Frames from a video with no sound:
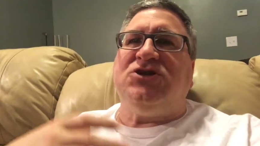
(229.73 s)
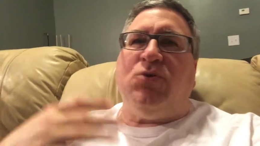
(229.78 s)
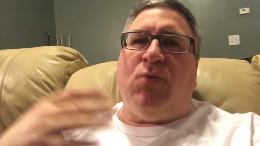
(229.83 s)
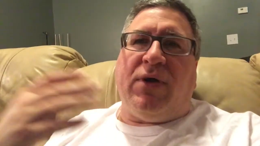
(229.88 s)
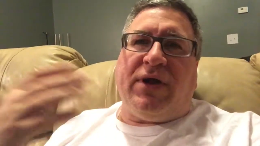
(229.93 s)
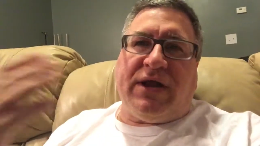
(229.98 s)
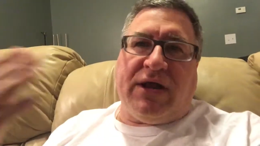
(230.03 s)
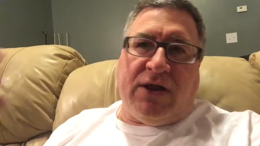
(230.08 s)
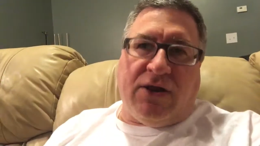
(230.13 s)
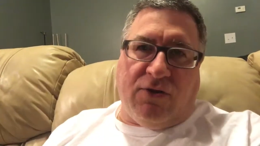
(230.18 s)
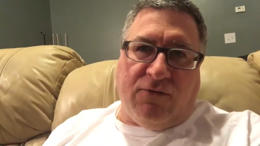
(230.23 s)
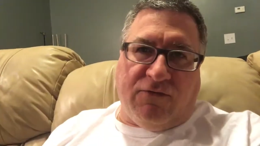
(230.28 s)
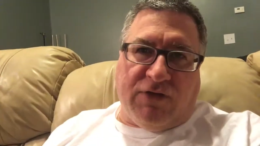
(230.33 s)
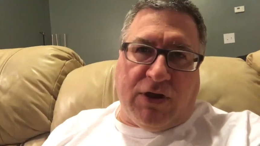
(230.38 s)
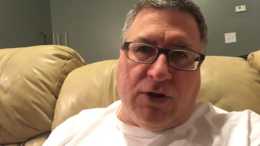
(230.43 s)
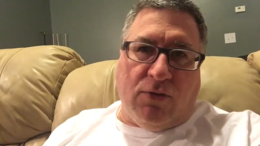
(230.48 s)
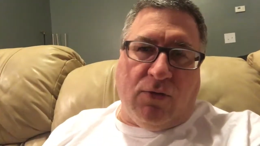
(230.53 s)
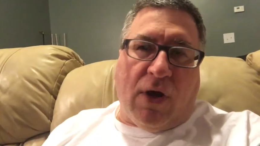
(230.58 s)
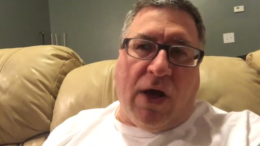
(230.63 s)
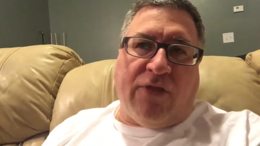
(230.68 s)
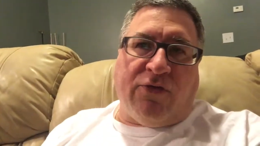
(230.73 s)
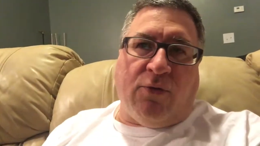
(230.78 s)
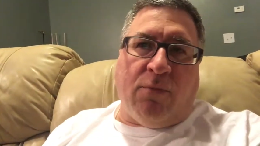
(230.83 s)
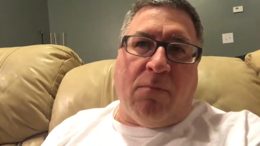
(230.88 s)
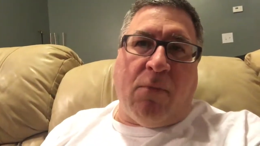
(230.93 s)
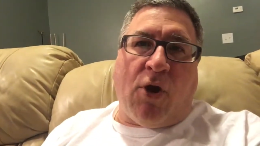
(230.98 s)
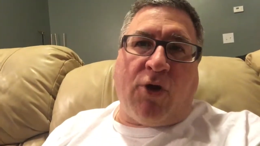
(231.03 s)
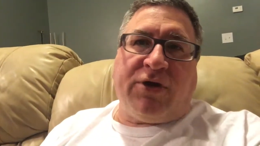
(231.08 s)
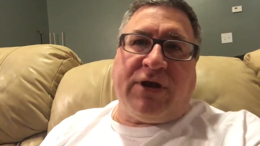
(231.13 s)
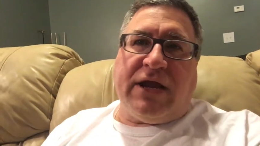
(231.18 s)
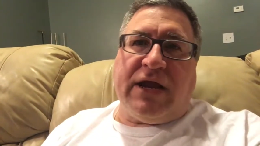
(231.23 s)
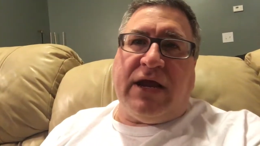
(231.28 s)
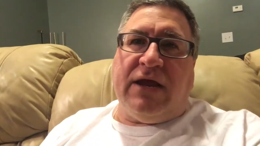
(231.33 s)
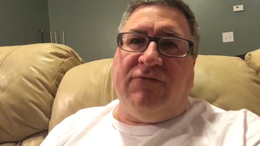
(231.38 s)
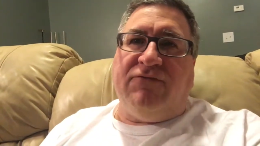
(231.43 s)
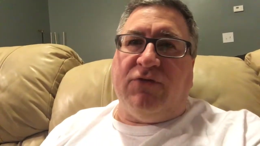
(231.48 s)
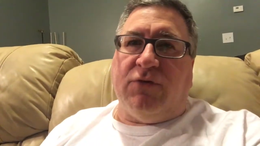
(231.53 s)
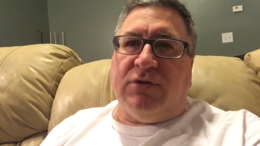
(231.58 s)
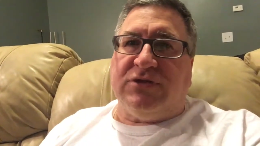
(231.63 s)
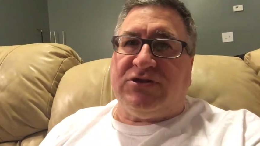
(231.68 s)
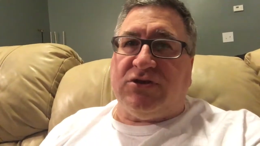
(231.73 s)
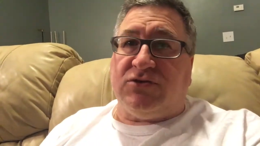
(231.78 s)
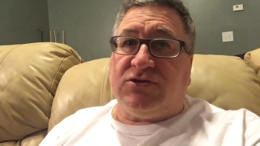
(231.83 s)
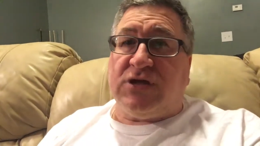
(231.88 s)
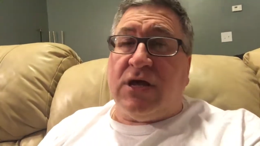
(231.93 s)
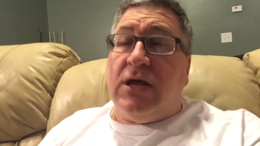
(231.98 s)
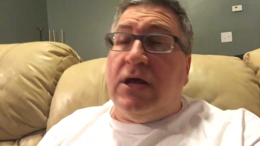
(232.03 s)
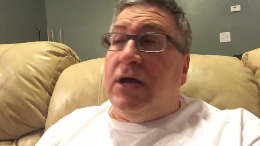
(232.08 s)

you want to interview other marketing influencers,